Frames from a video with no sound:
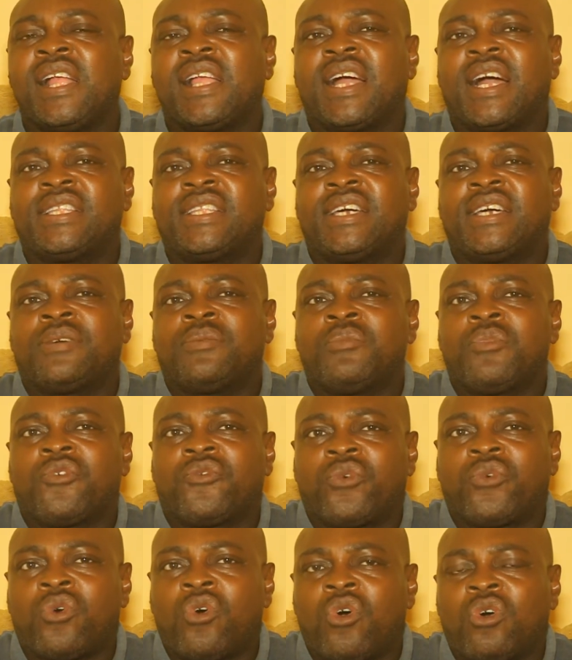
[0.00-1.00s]
And then
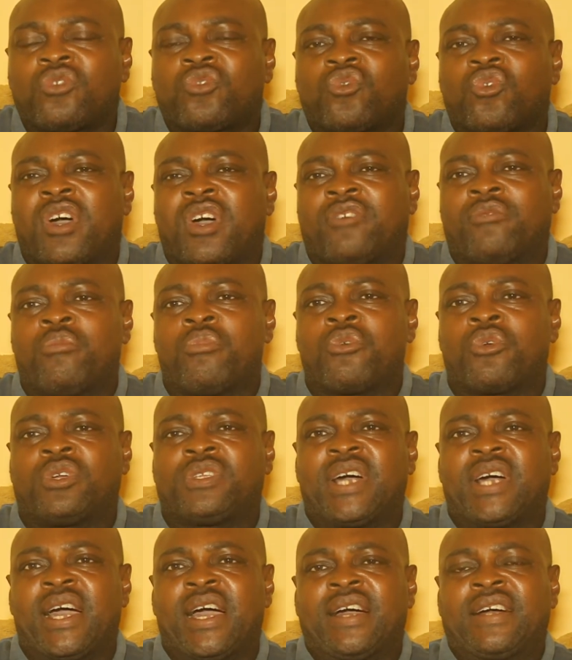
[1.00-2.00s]
for us to have brought
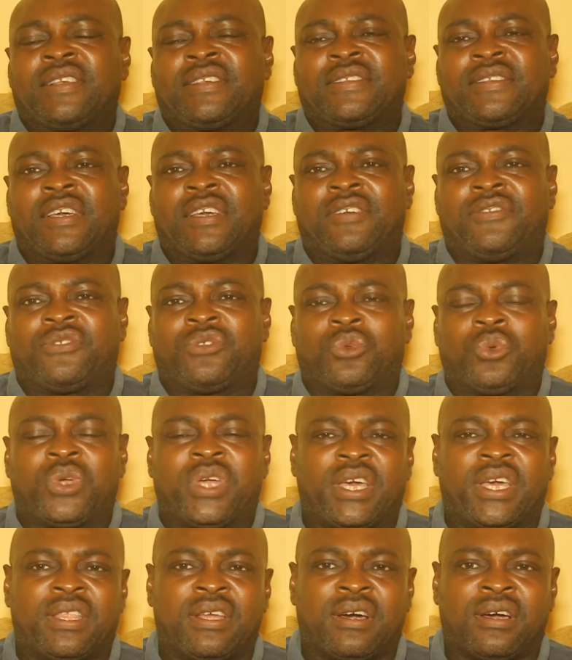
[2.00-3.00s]
ourselves
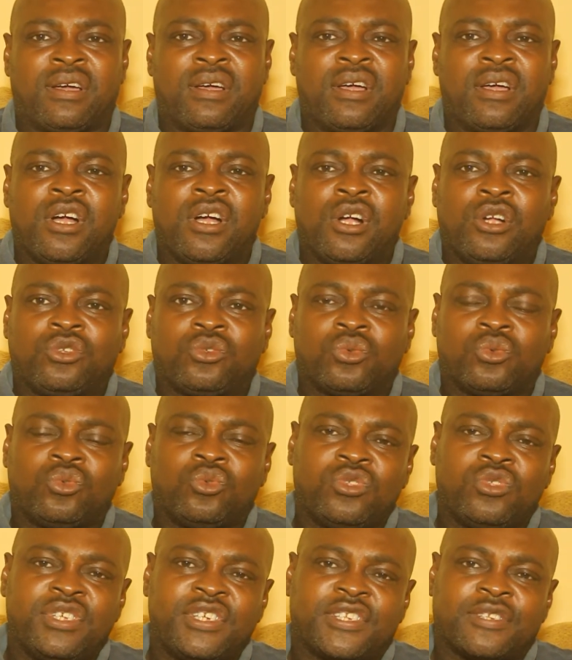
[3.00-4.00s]
together to
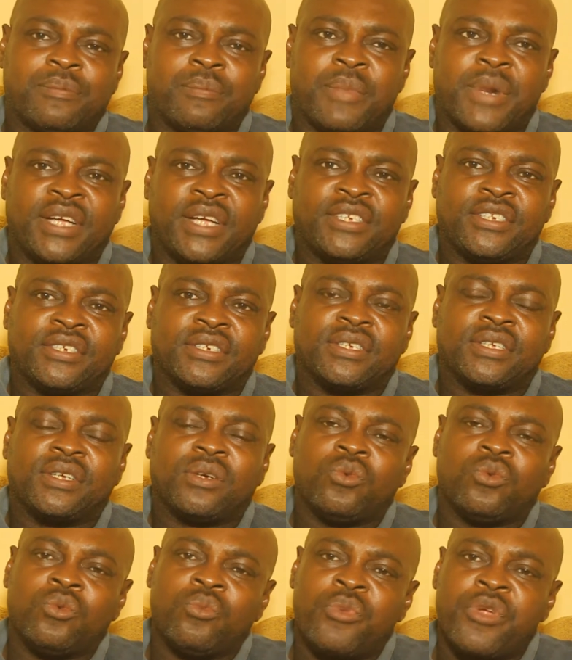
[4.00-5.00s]
do this march,
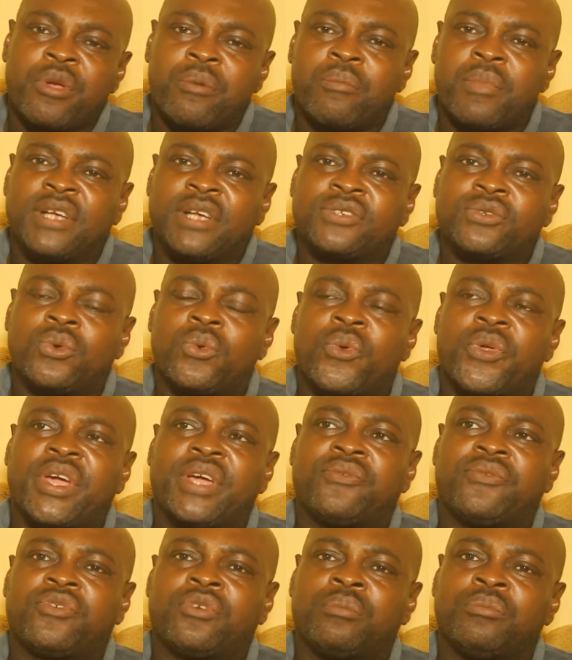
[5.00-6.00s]
we bring
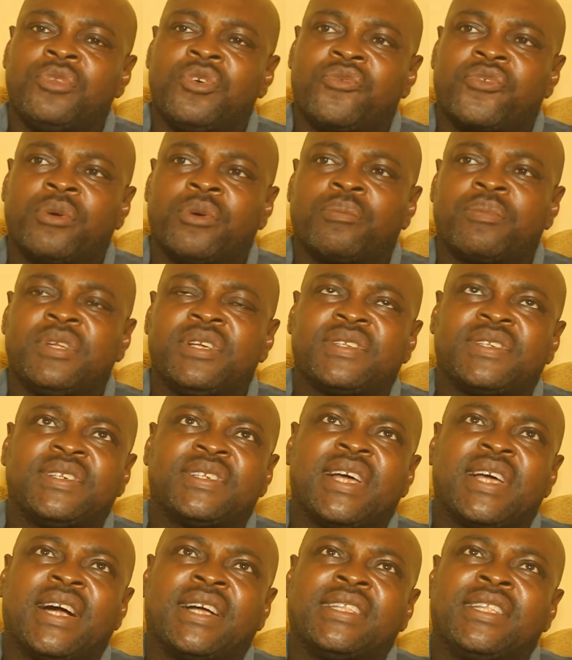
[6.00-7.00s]
masquerade from different
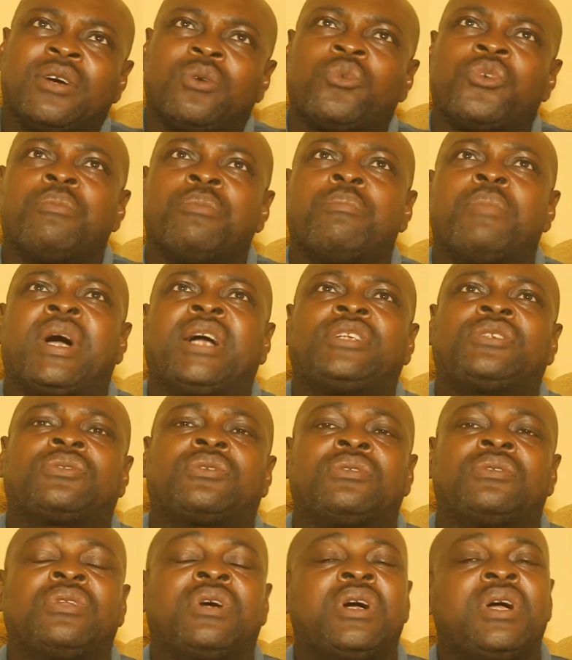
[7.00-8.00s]
places and then we march
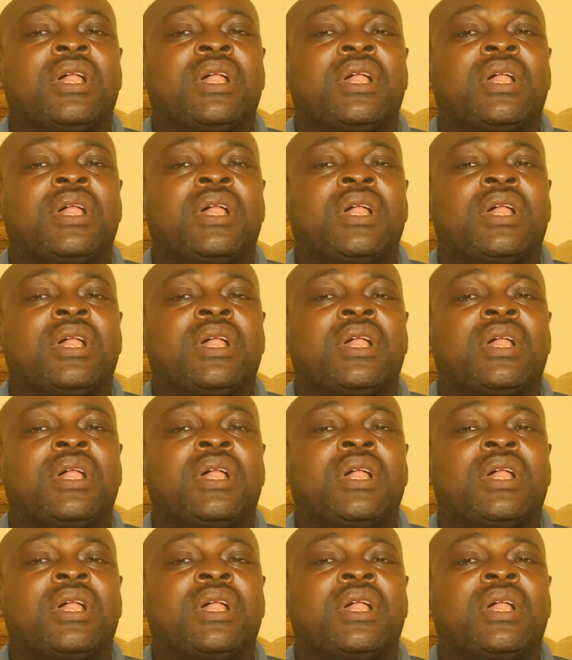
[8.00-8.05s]
on.